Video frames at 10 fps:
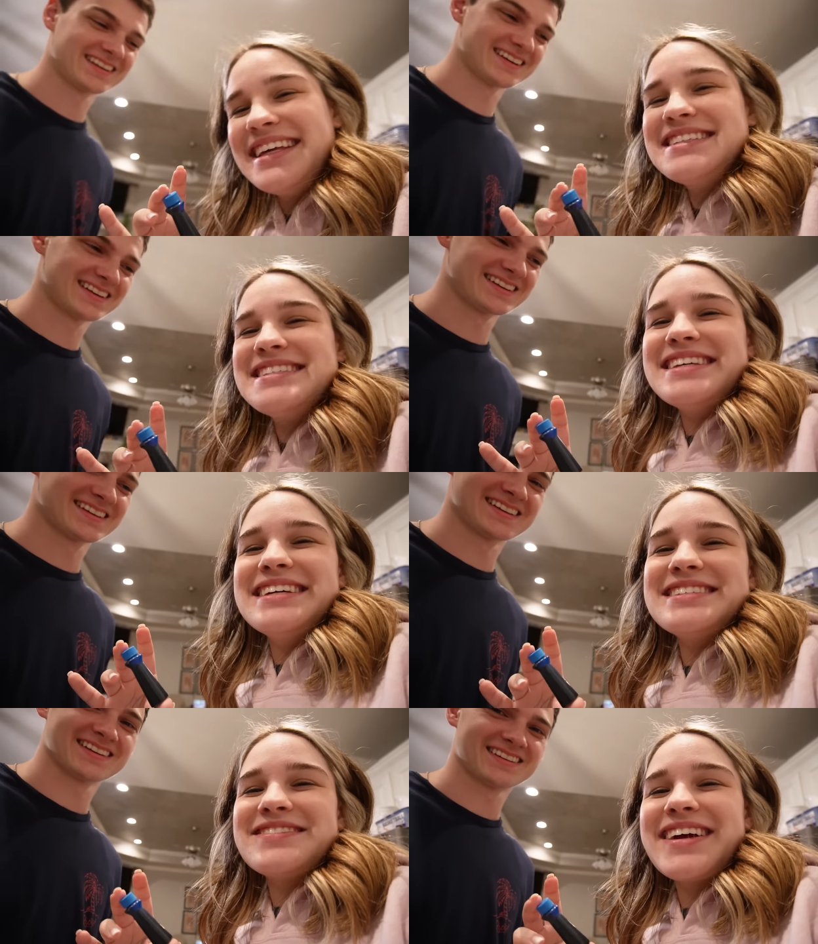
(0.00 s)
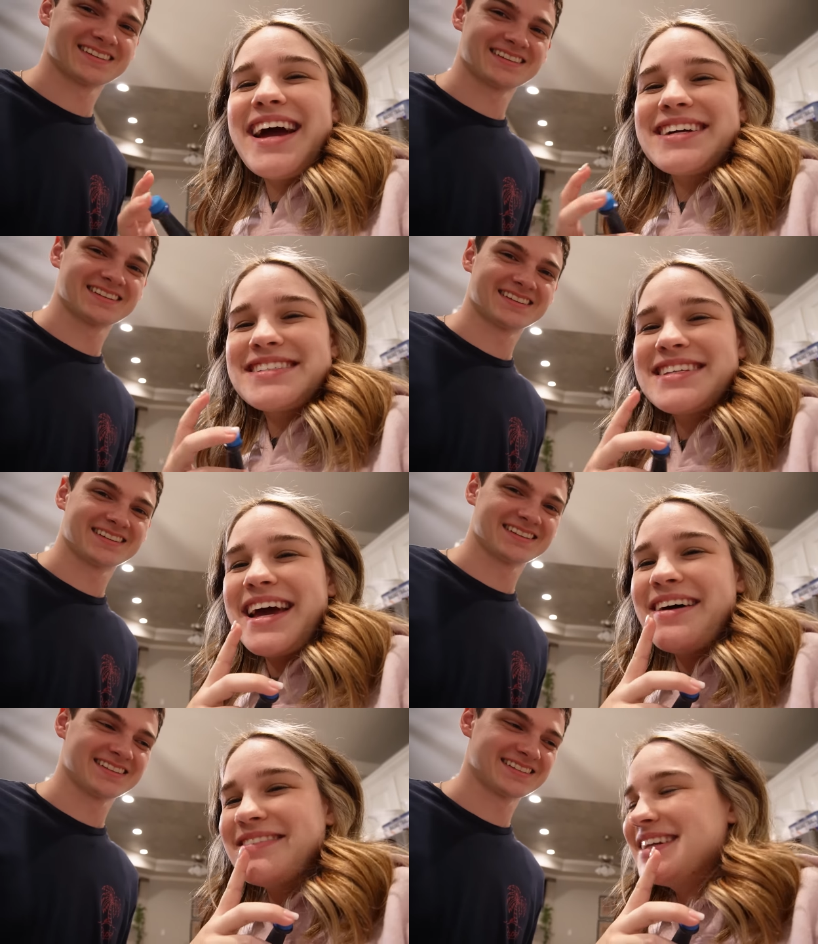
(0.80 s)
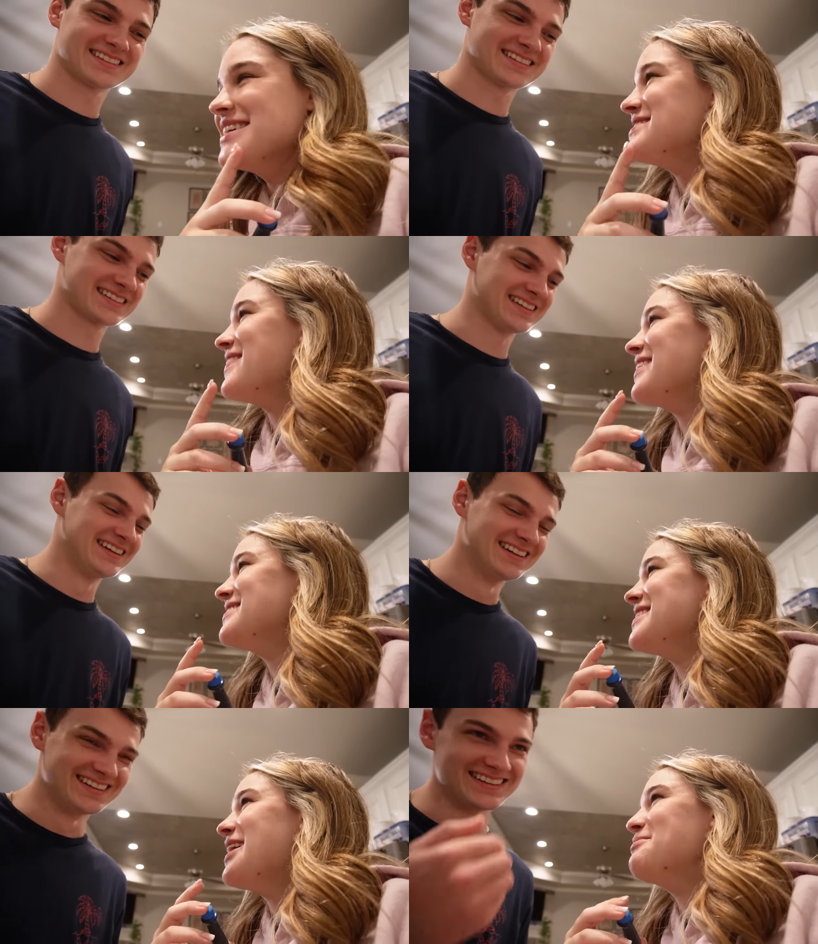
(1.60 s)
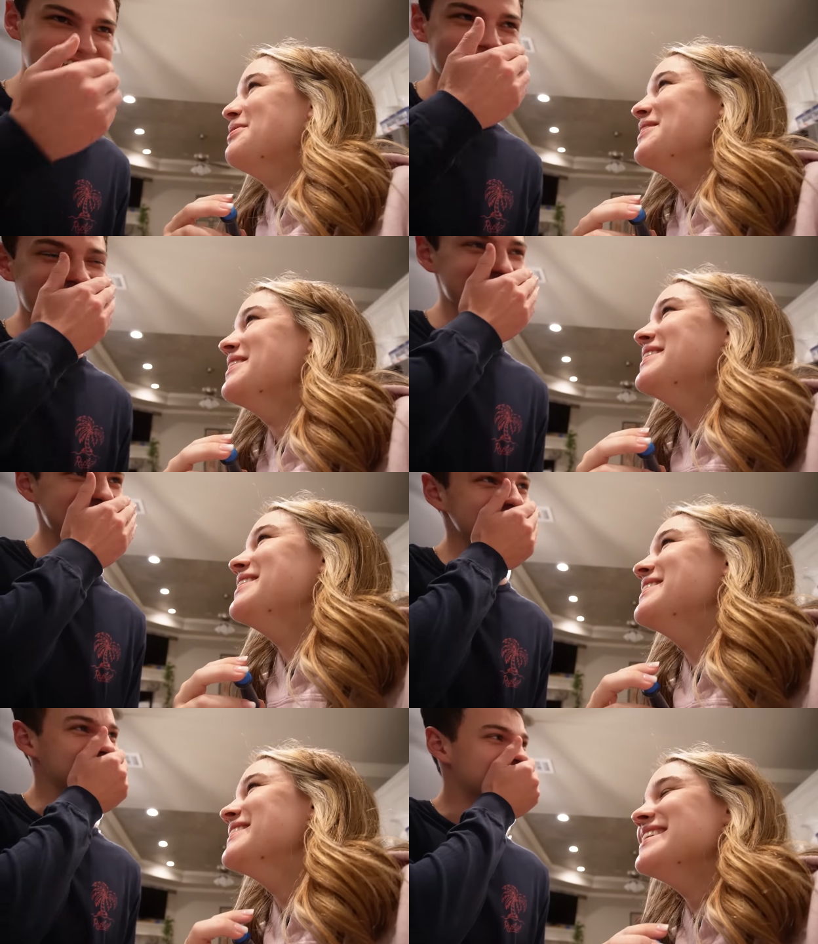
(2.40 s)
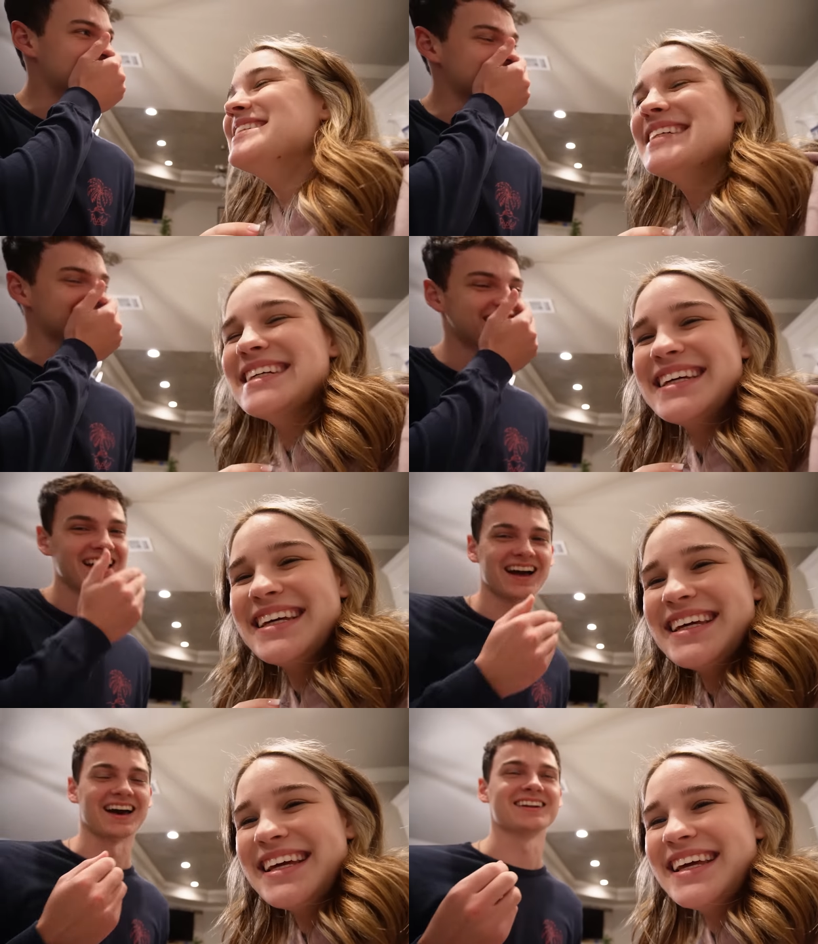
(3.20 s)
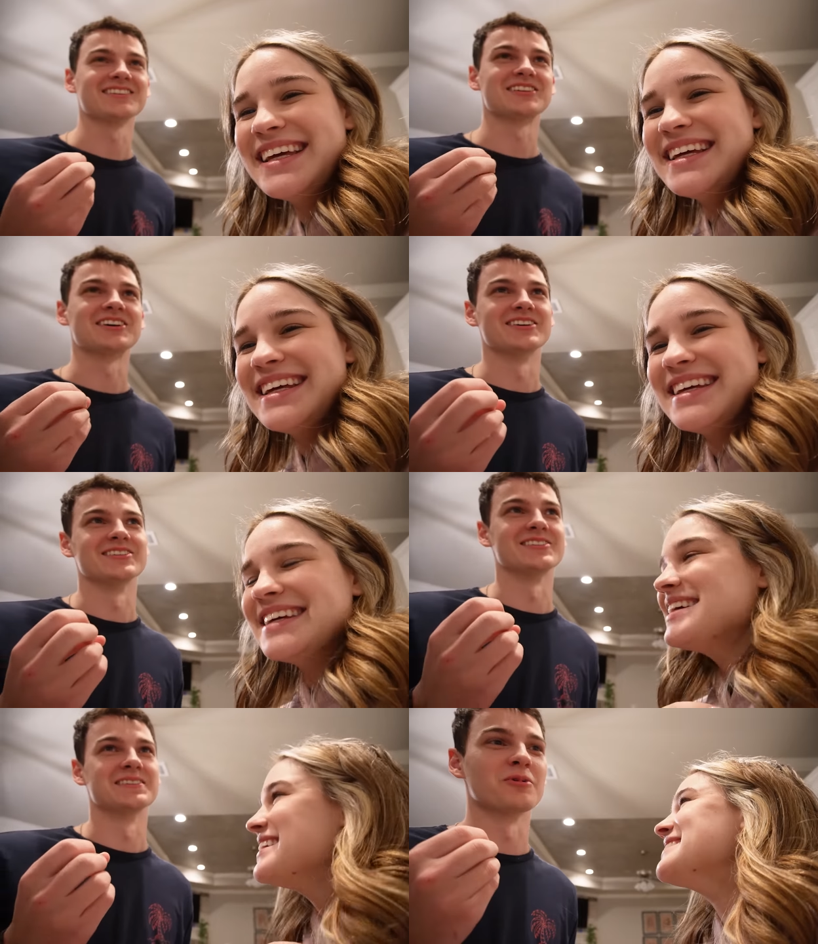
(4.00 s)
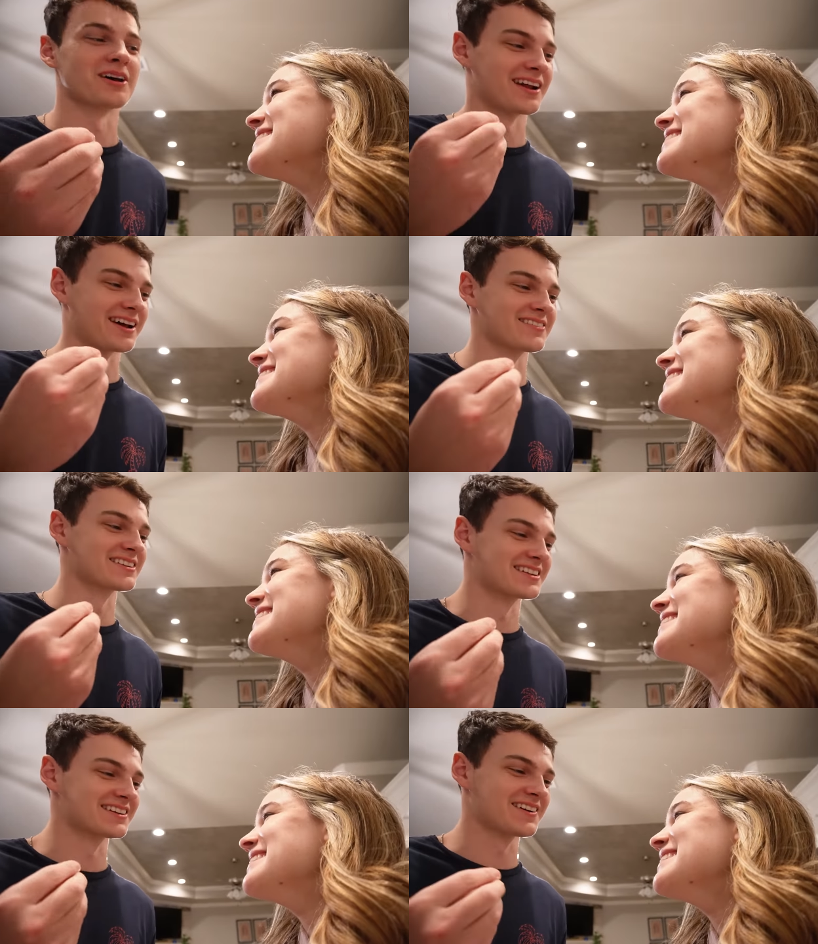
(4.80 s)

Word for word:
Speaker 1: and see his reaction to having his mouth dyed
Speaker 2: blue. I don't know what I would do